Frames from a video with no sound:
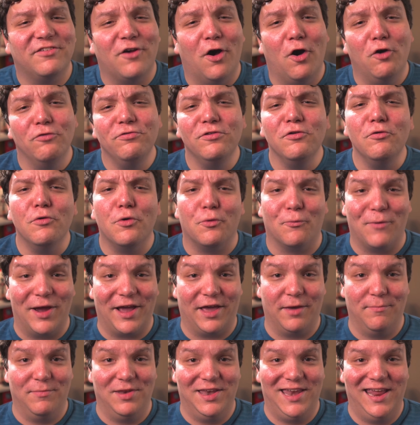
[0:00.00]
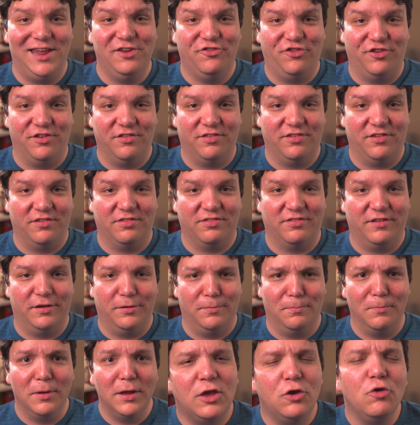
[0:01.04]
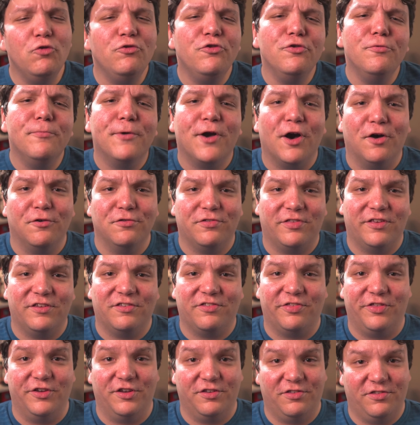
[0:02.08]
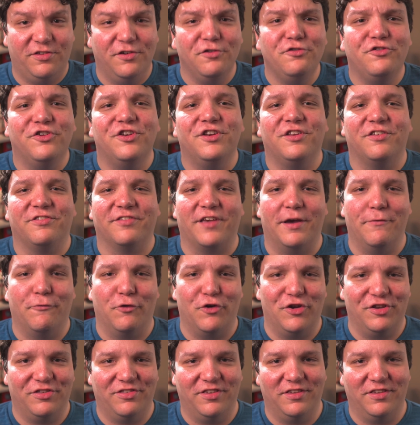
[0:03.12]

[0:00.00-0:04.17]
it's also a recommendation system. YouTube calls this the search and discovery